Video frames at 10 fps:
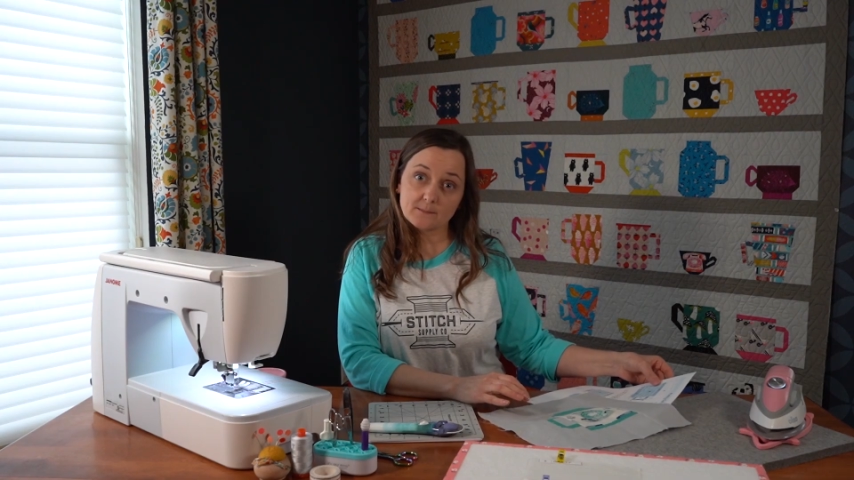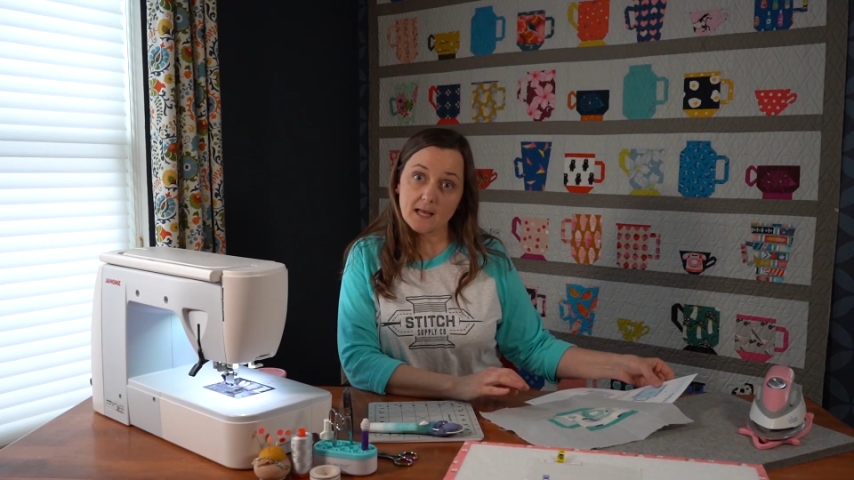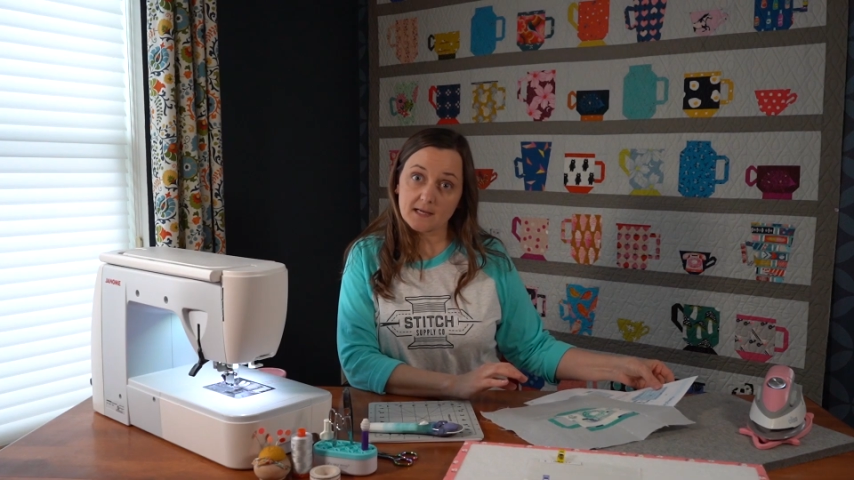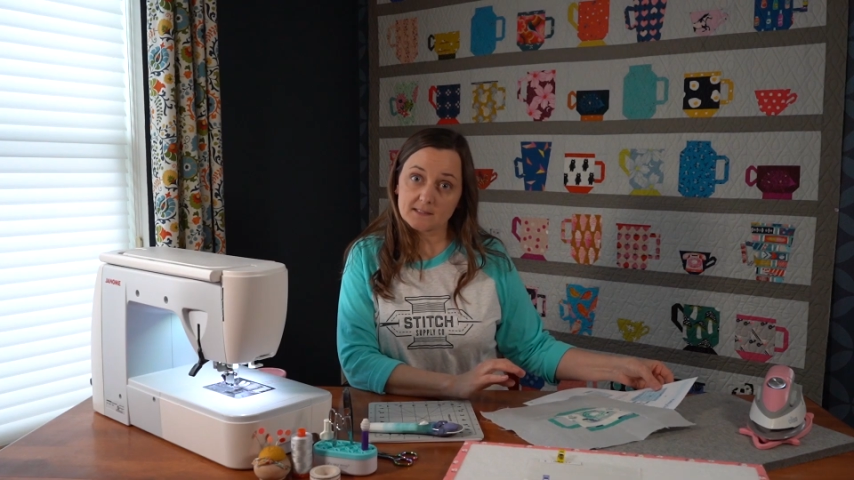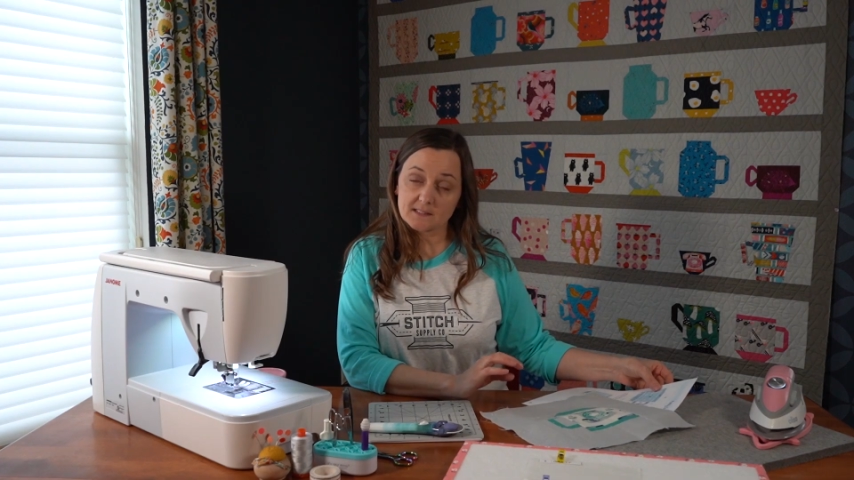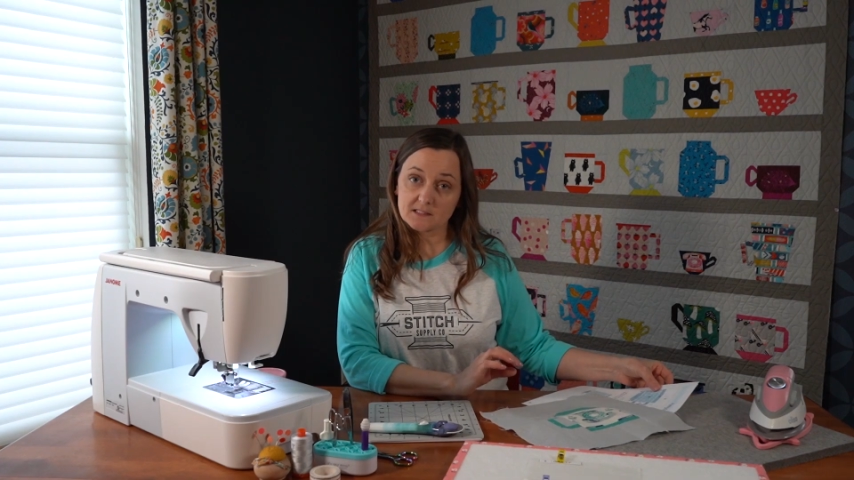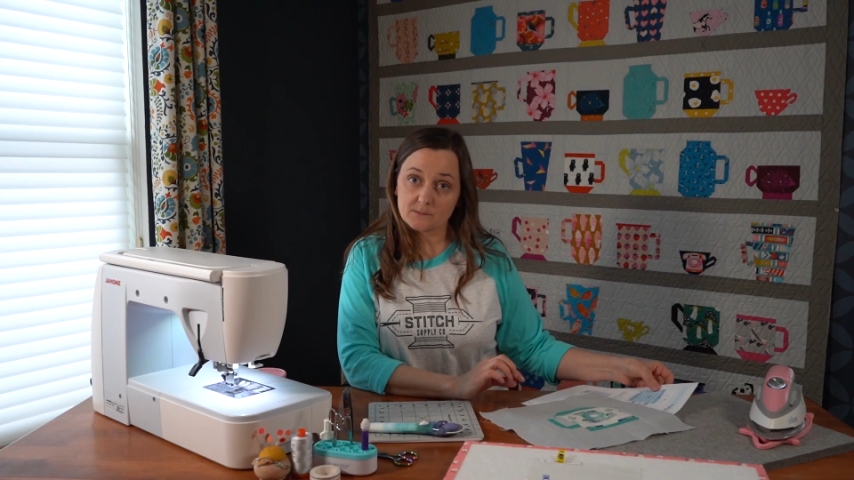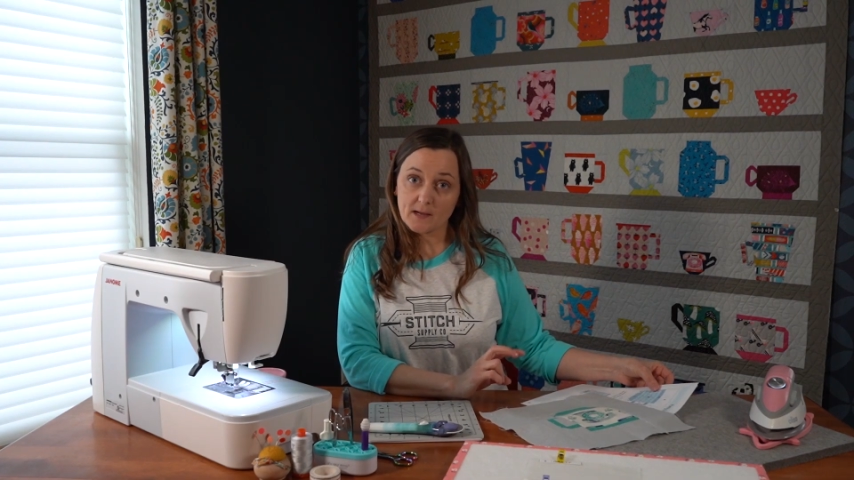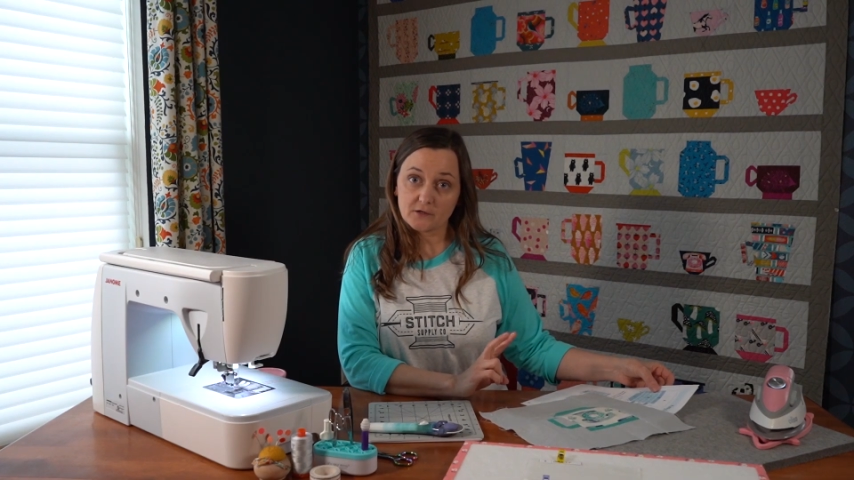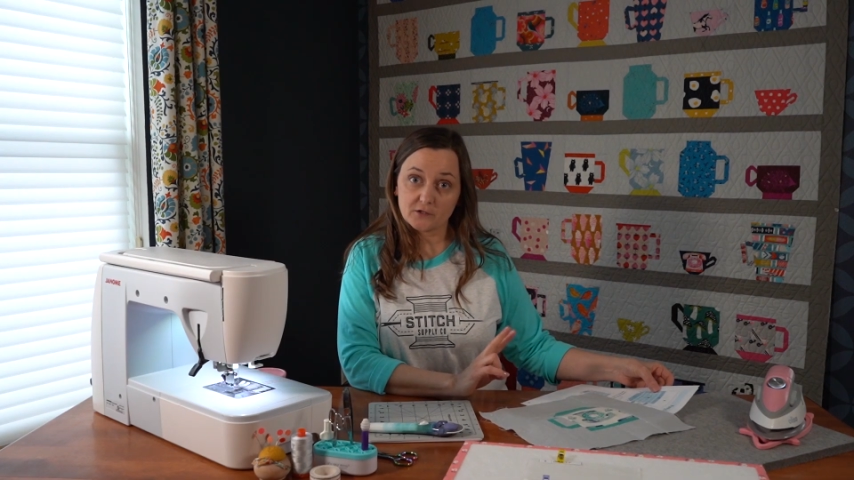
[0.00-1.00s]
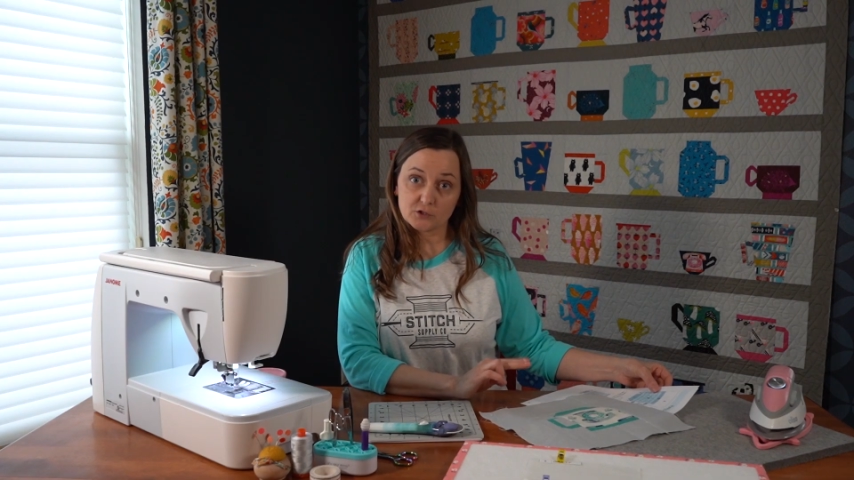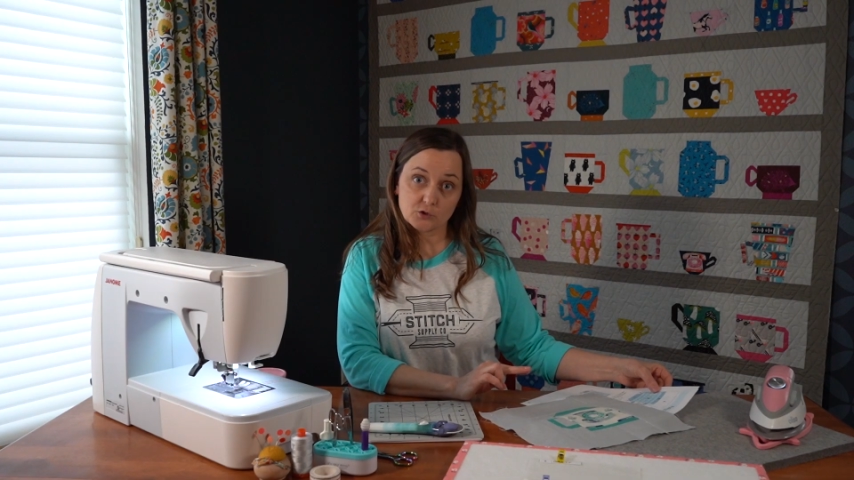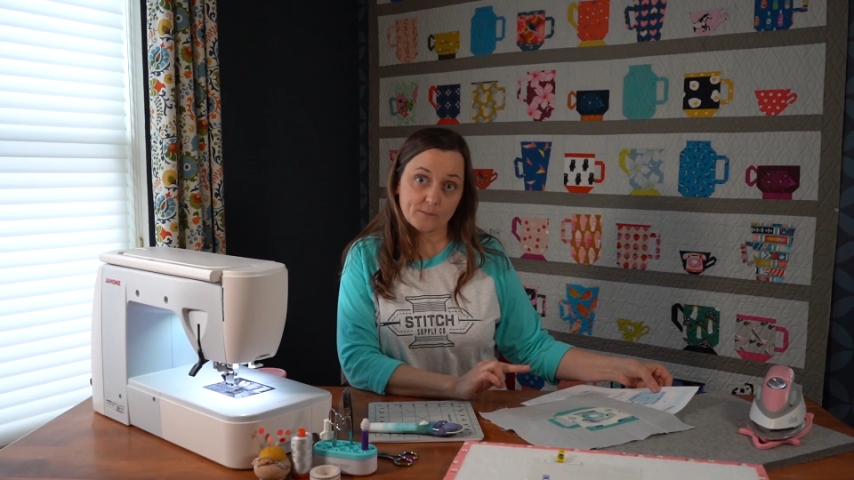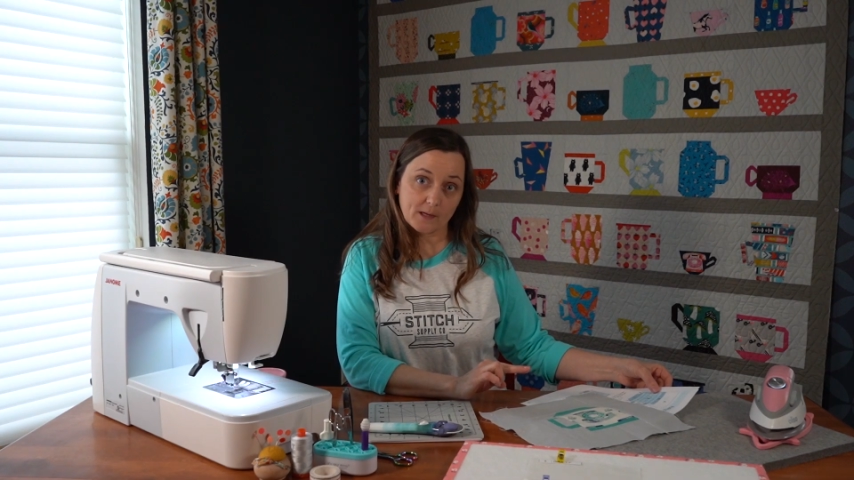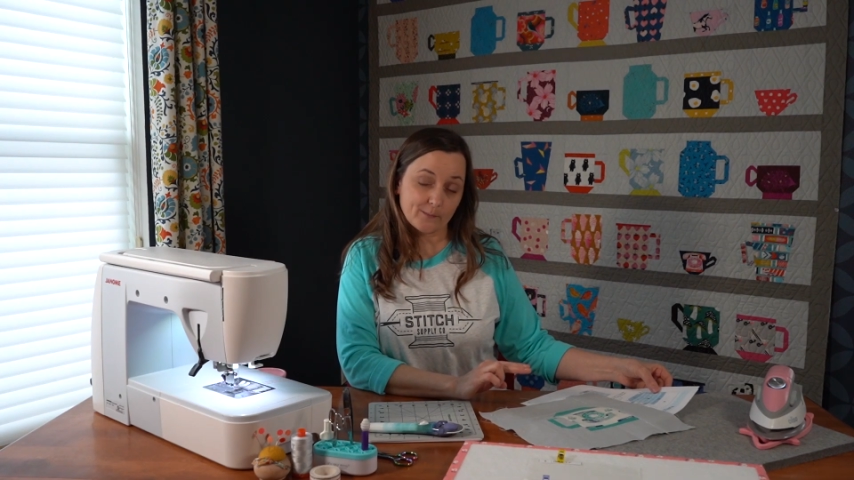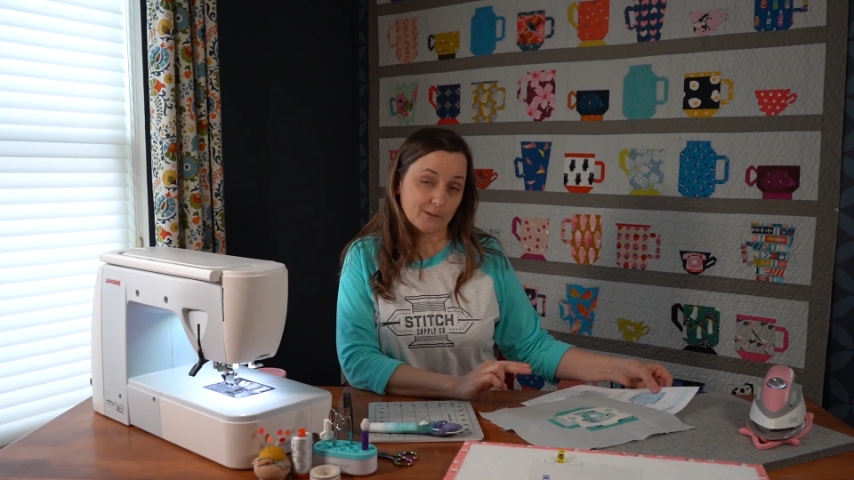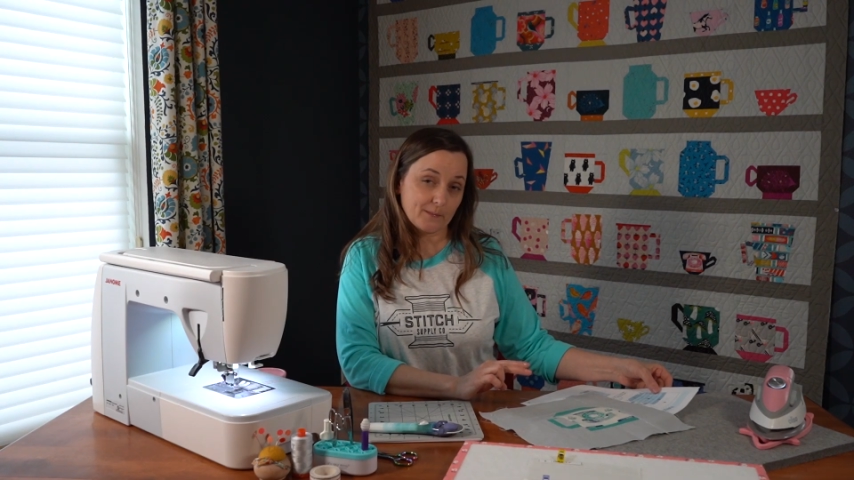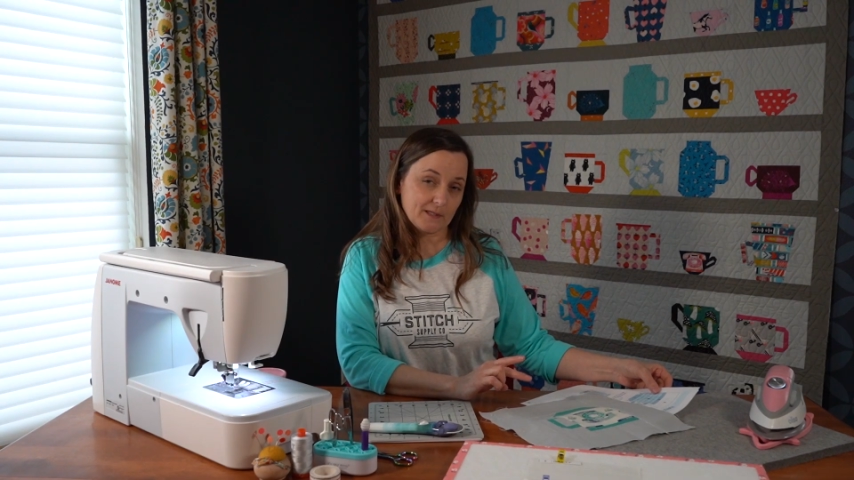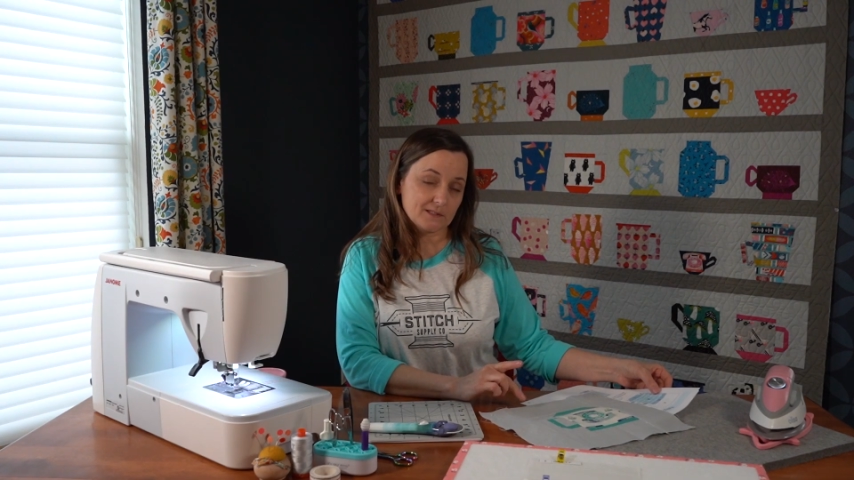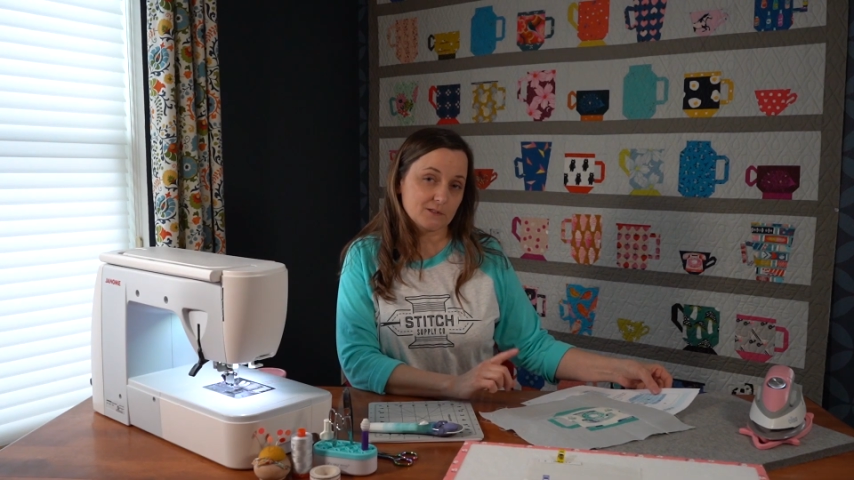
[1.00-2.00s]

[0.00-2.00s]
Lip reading: blocks in this pattern and 2 paper piece.